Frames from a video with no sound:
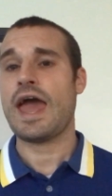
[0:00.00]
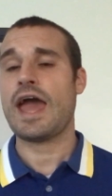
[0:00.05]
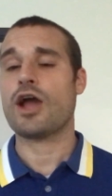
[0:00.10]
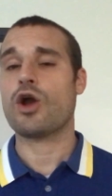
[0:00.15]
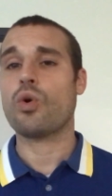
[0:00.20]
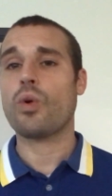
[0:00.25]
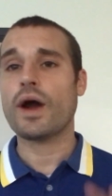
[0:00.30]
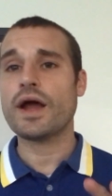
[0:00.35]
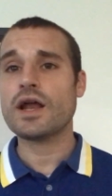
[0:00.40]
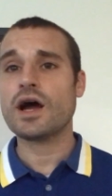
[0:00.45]

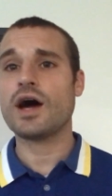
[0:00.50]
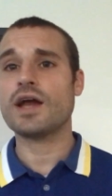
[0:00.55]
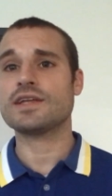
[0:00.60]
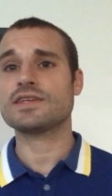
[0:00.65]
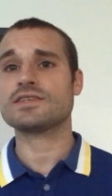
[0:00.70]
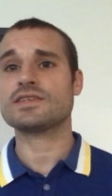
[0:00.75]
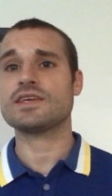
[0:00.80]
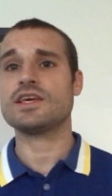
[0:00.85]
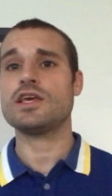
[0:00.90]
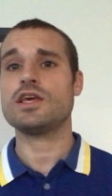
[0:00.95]
And quite
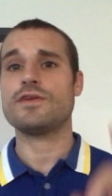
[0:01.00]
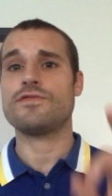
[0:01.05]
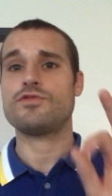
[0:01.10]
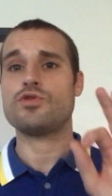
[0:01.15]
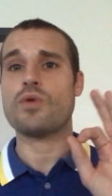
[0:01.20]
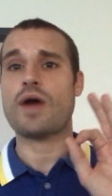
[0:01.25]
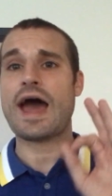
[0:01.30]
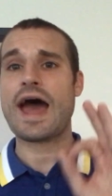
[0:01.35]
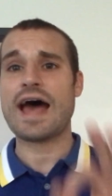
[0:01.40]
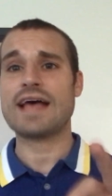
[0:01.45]
honestly,
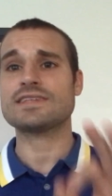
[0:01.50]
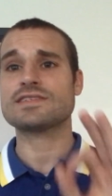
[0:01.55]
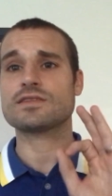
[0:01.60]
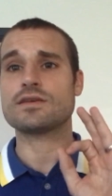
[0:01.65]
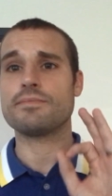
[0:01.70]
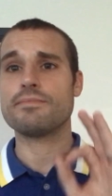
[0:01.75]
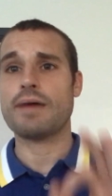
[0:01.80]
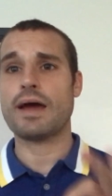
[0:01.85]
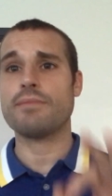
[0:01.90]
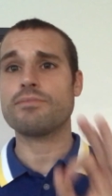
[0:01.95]
if you
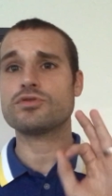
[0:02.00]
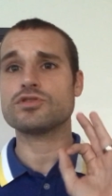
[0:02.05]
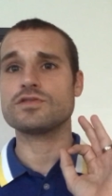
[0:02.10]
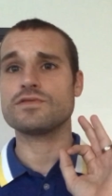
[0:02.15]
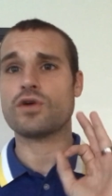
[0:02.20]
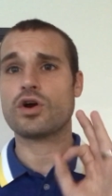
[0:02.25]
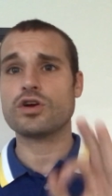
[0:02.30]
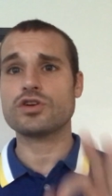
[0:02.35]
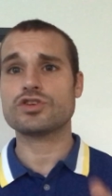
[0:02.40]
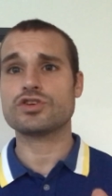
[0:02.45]
ask the
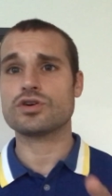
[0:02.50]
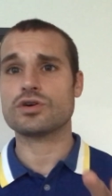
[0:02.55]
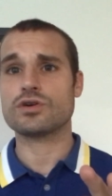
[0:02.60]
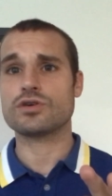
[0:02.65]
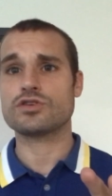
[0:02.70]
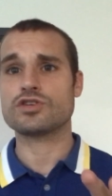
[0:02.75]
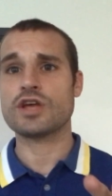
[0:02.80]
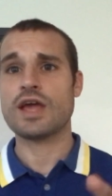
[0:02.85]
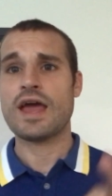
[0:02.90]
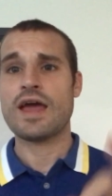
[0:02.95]
members of our
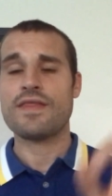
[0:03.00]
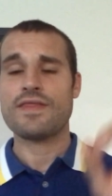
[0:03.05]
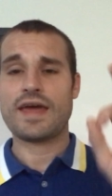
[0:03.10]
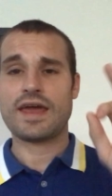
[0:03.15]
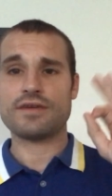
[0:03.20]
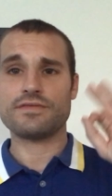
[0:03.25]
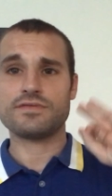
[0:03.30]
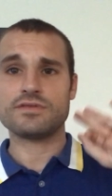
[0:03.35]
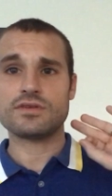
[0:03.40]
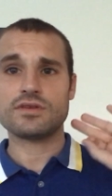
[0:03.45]
church
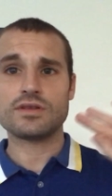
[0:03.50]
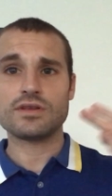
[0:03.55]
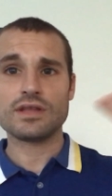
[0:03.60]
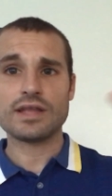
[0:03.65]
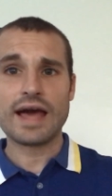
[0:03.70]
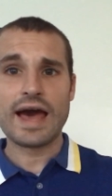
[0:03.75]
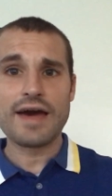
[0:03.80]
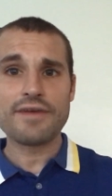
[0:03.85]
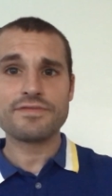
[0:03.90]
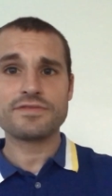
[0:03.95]
that have
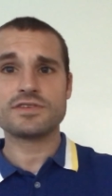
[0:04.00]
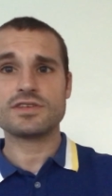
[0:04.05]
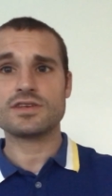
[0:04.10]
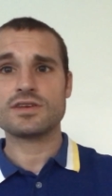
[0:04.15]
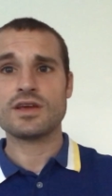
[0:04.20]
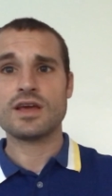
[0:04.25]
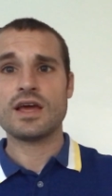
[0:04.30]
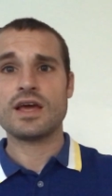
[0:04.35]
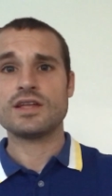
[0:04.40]
left